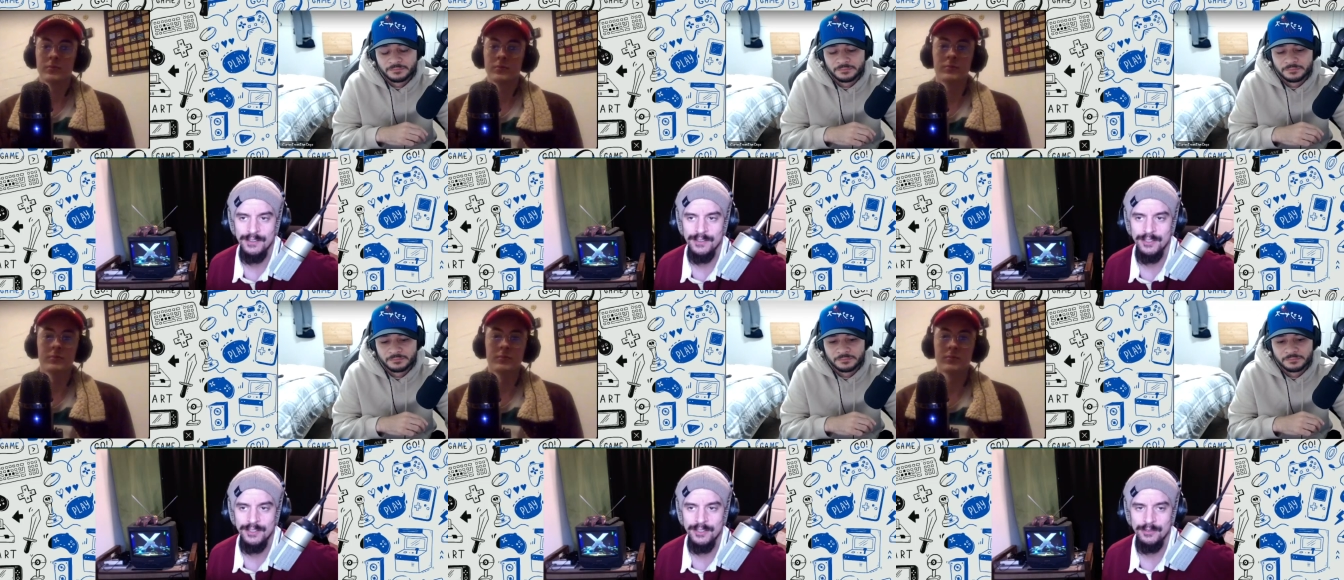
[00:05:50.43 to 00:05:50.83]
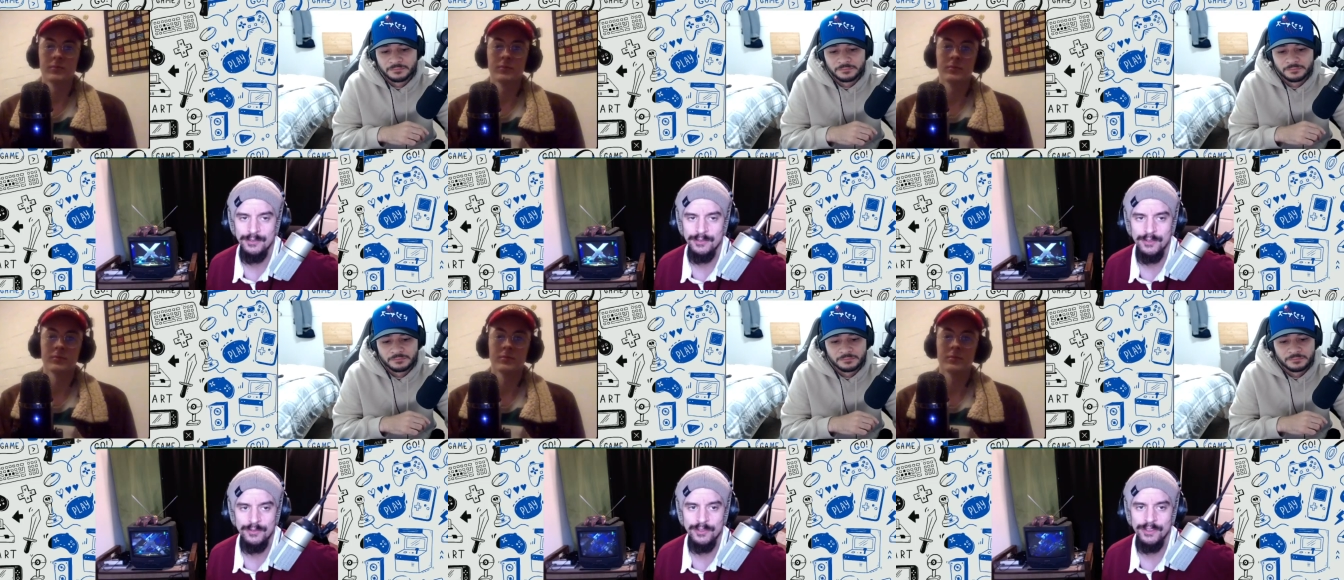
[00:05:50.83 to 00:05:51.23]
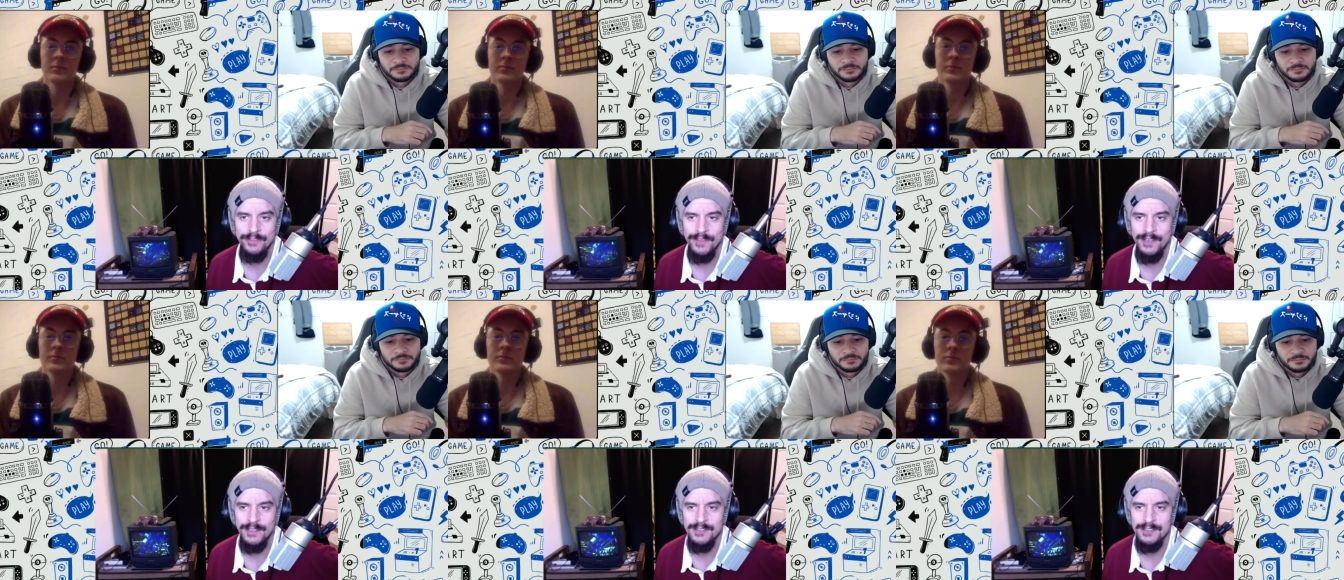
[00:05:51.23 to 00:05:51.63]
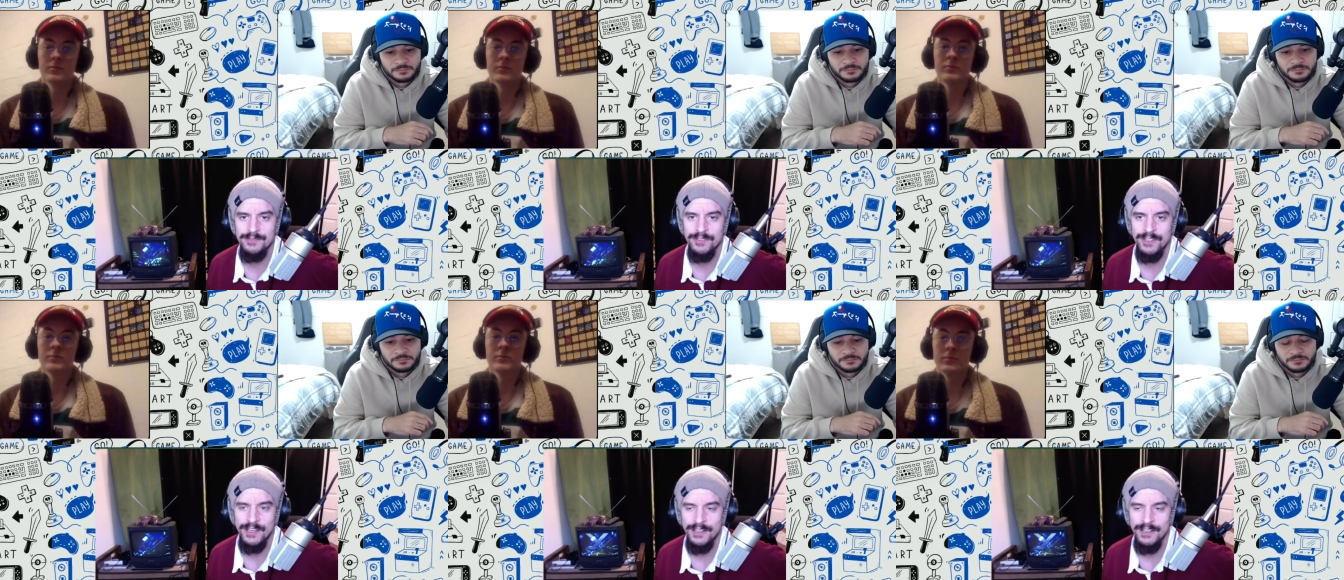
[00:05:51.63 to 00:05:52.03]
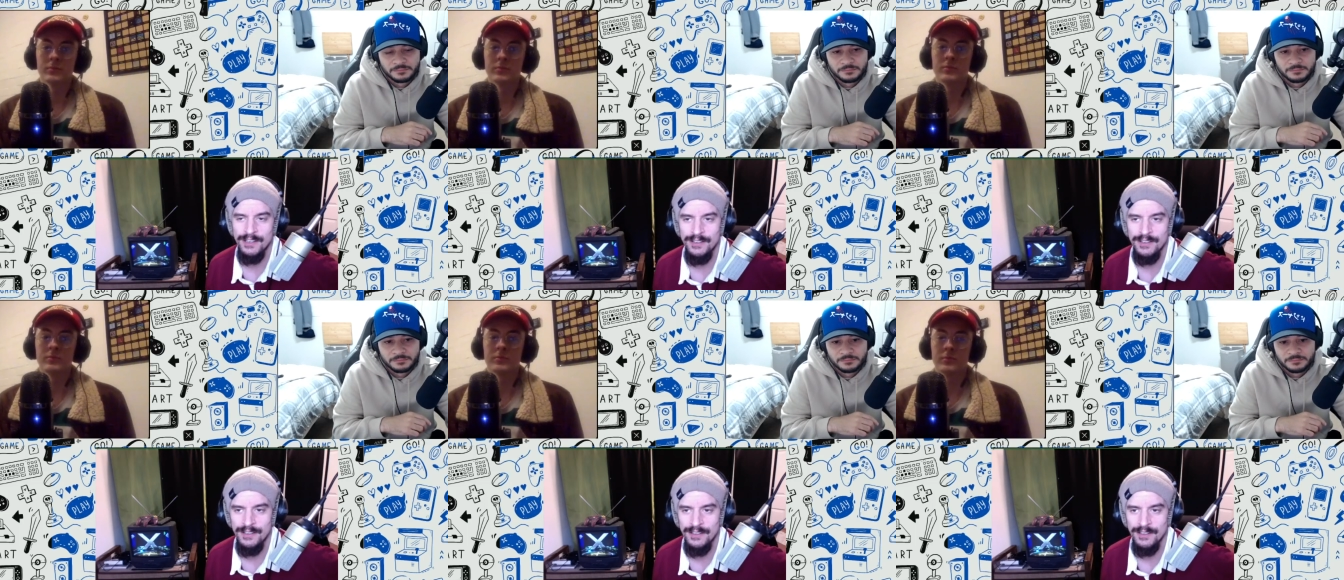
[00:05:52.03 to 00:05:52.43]
Speaker 1: you know, they're really making a swing at
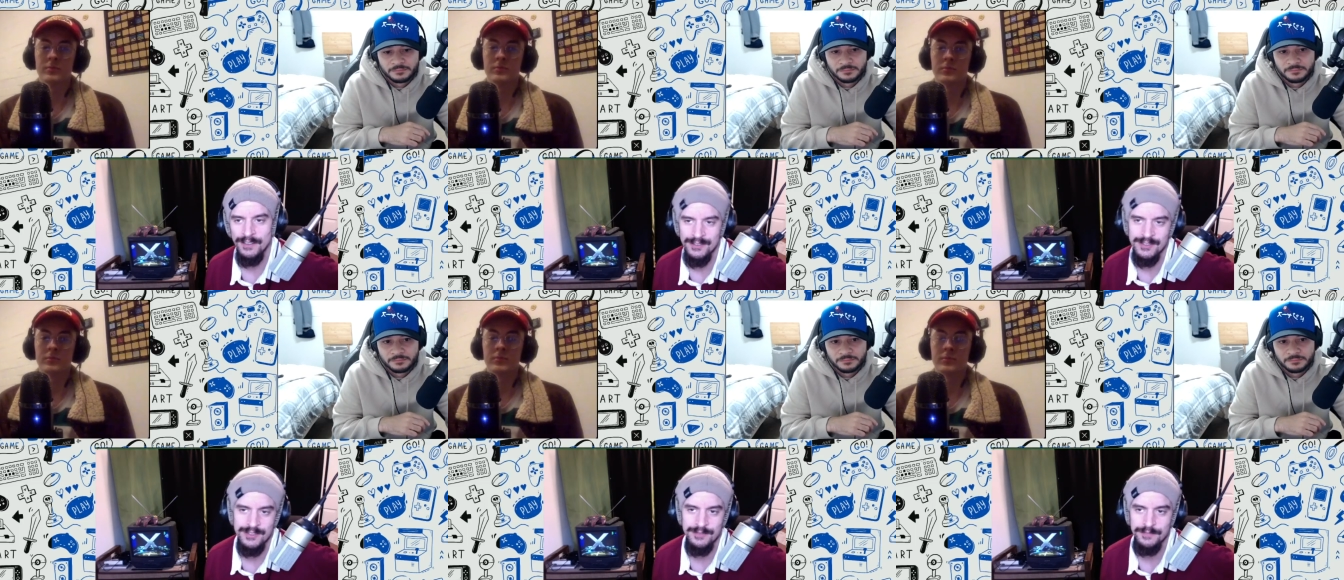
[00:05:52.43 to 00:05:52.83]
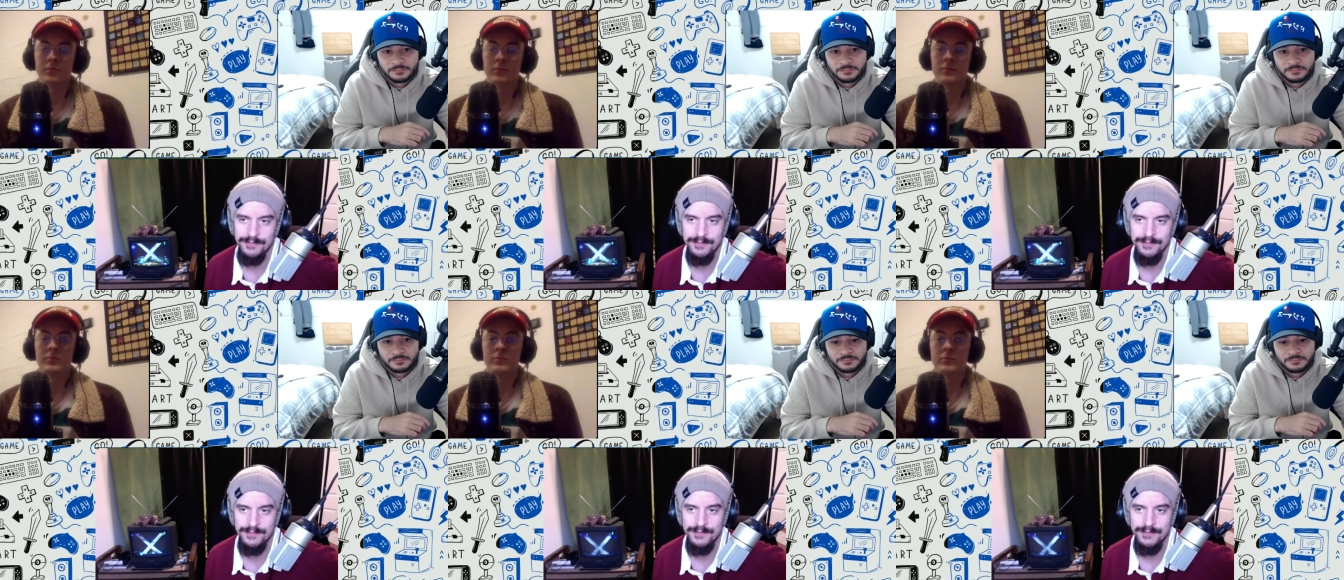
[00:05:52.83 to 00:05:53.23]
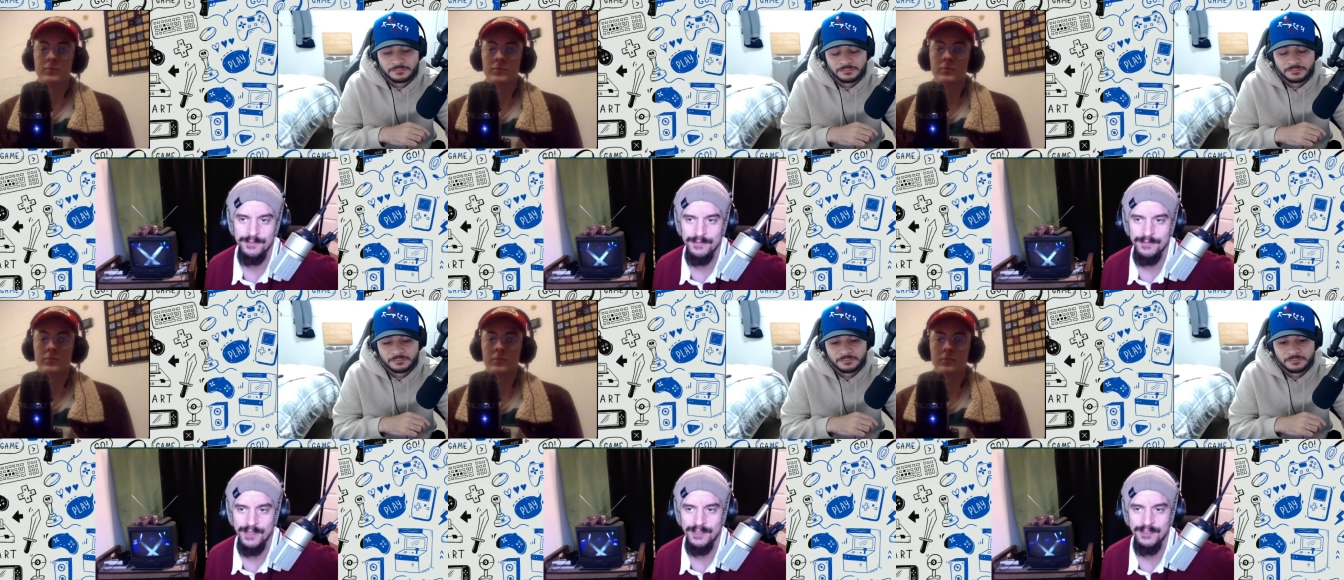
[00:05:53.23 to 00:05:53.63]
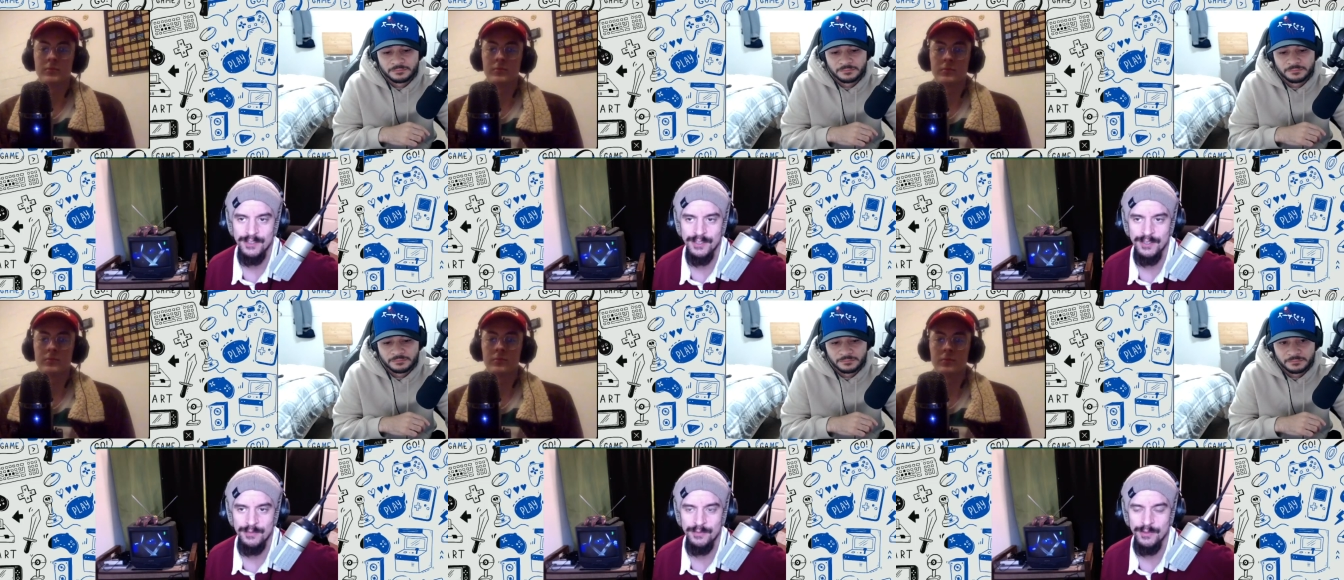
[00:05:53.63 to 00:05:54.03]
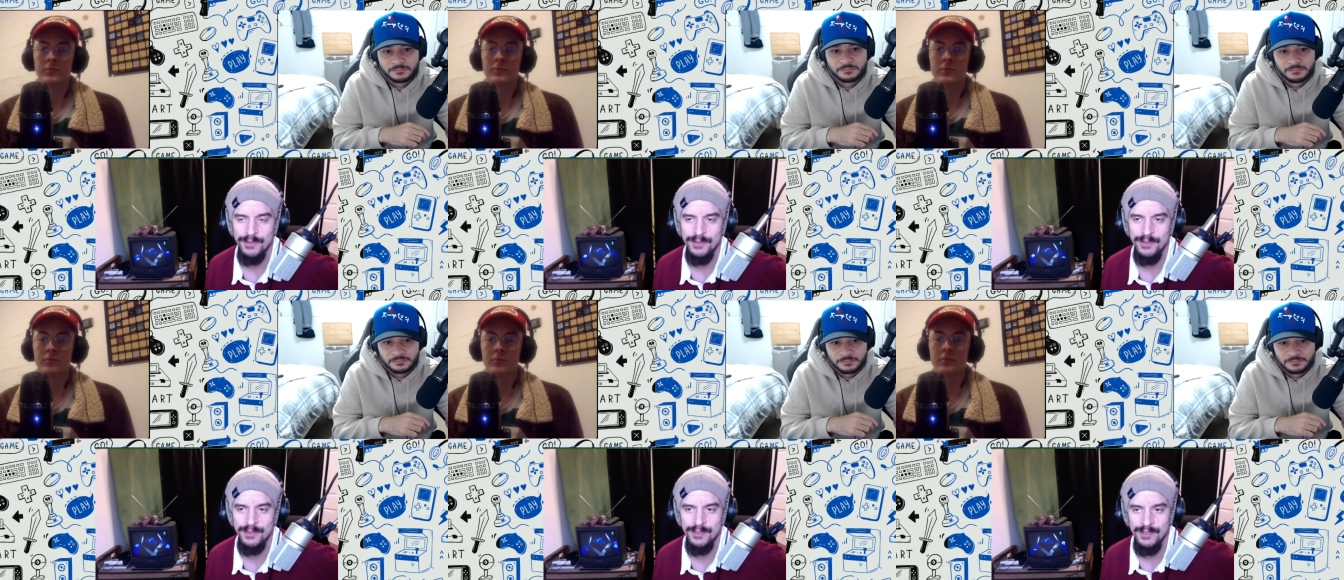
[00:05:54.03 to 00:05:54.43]
it, and it looks like they're gonna
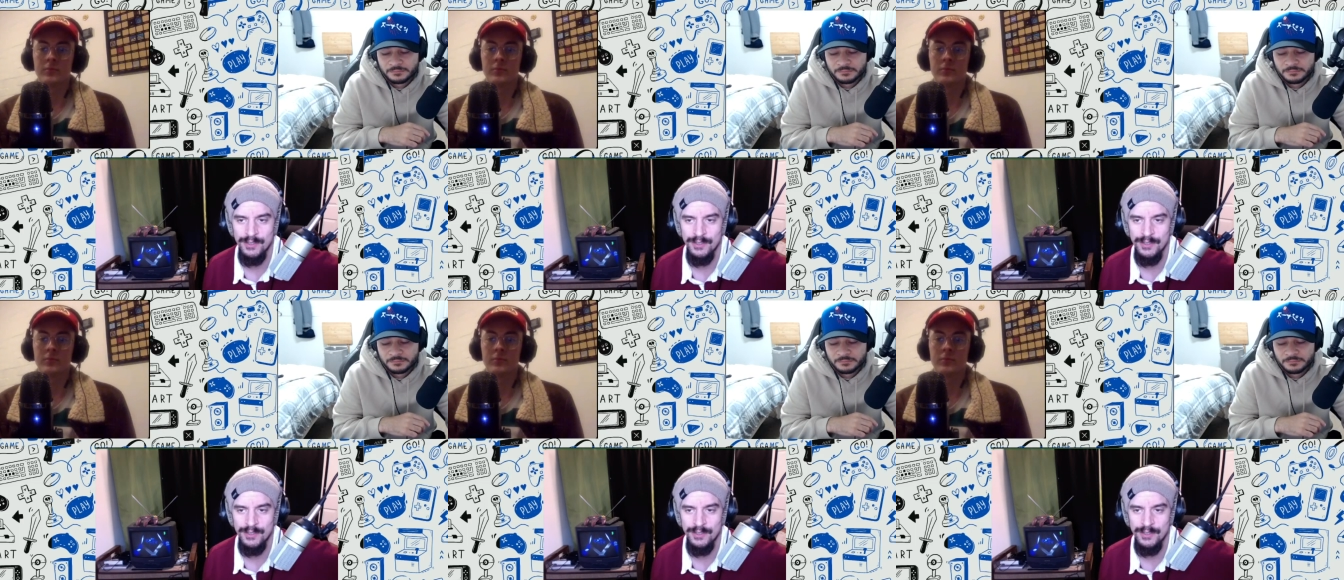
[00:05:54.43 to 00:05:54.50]
put you